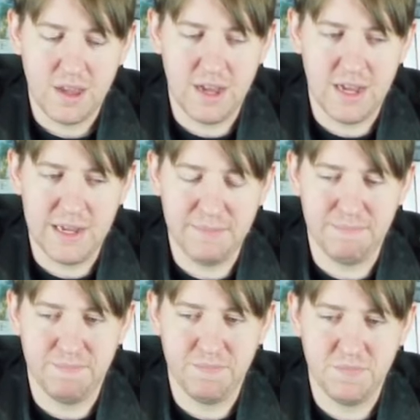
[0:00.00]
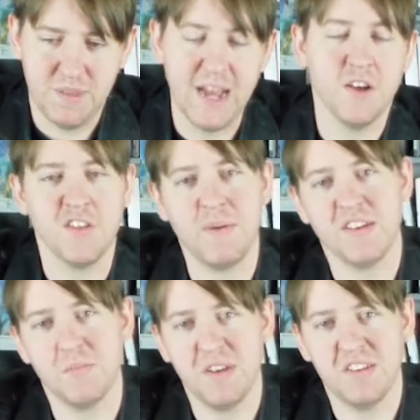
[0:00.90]
I know they've
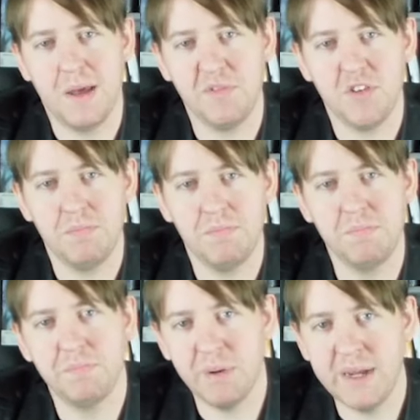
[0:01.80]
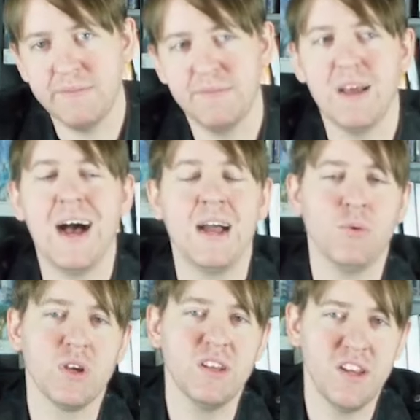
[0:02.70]
made some missteps, but I
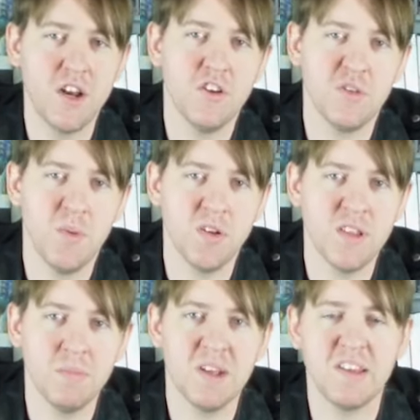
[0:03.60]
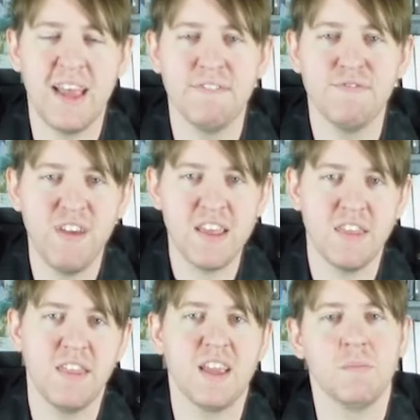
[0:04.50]
will continue to support them because I have faith
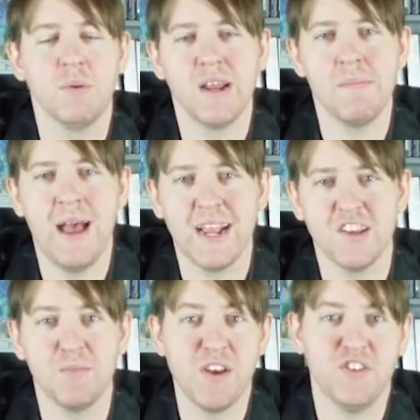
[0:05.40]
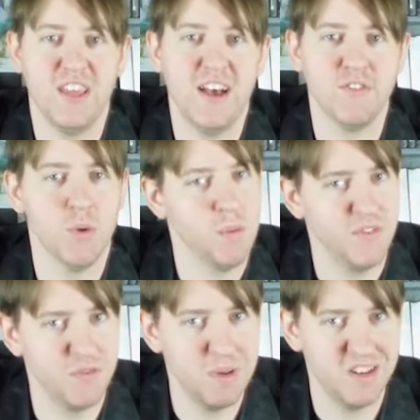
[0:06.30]
that they can bring it back, especially after what
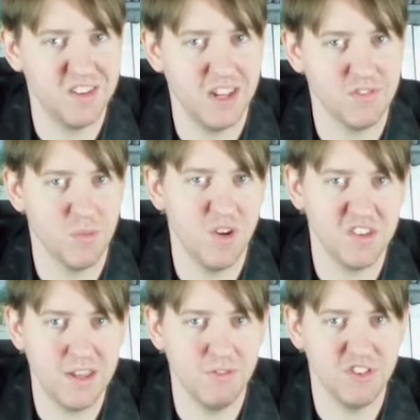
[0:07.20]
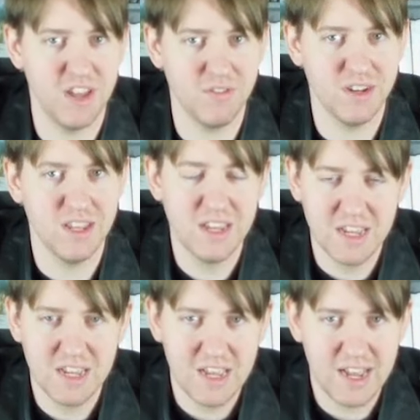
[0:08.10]
we've been seeing from Resident Evil 7.
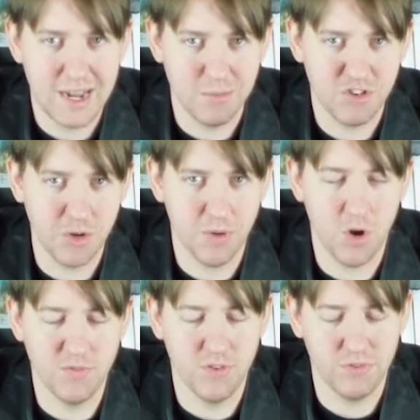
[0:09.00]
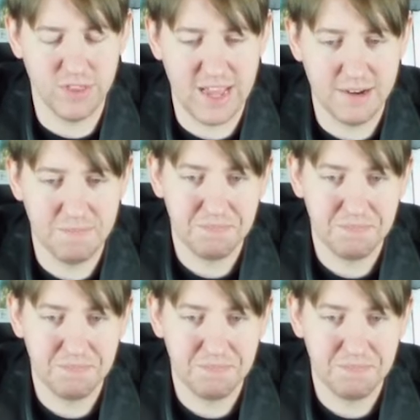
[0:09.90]
I am super hopeful for that.